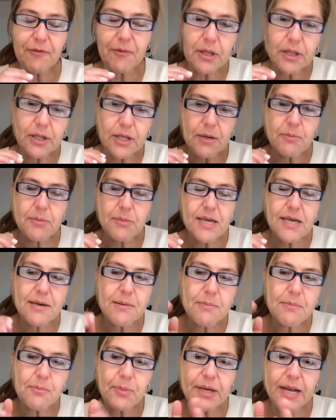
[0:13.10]

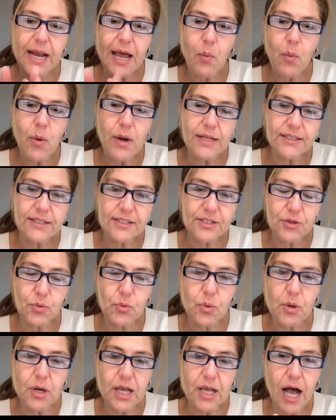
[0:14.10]
Colombia, but I went
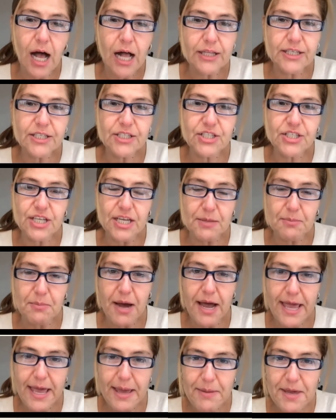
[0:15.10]
to a college in
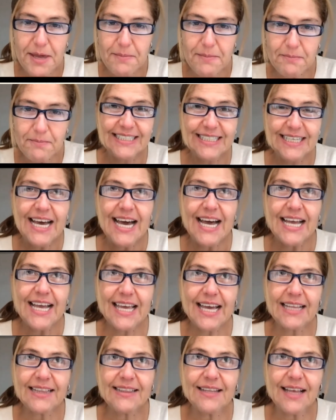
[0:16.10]
Miami. I
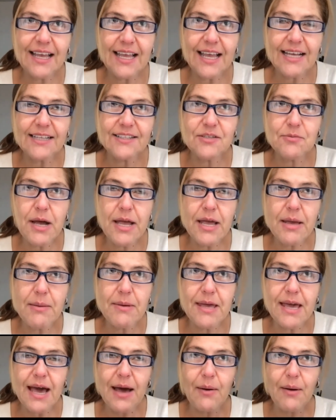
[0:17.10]
got to
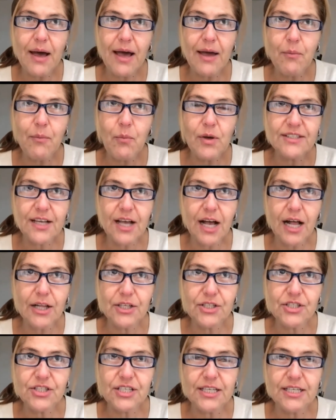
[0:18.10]
Miami. I went to
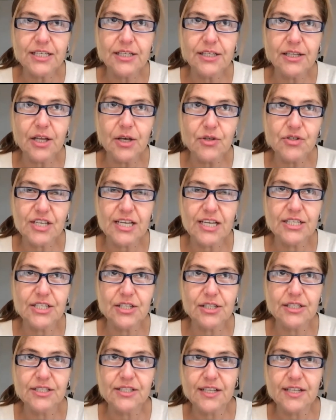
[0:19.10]
college in Los
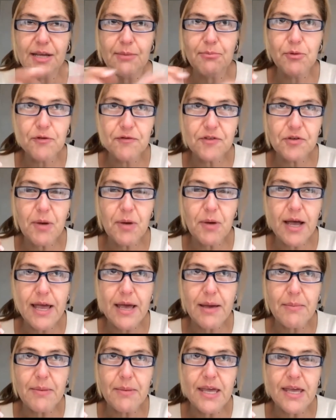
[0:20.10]
Angeles and I moved to
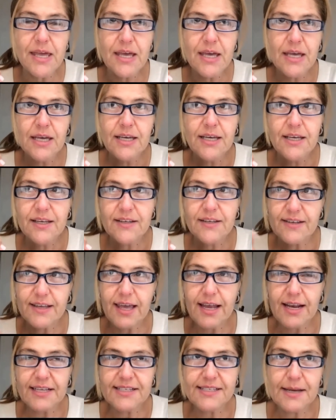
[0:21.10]
Miami because I
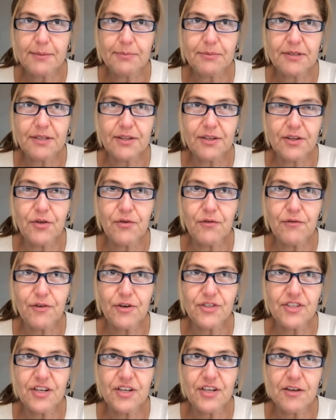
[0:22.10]
got accepted at the
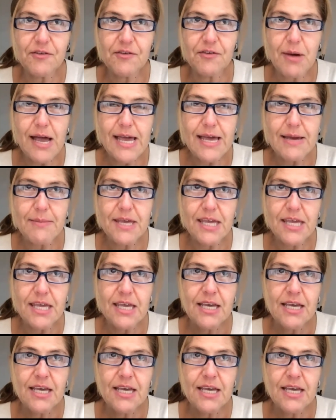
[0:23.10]
University of Miami.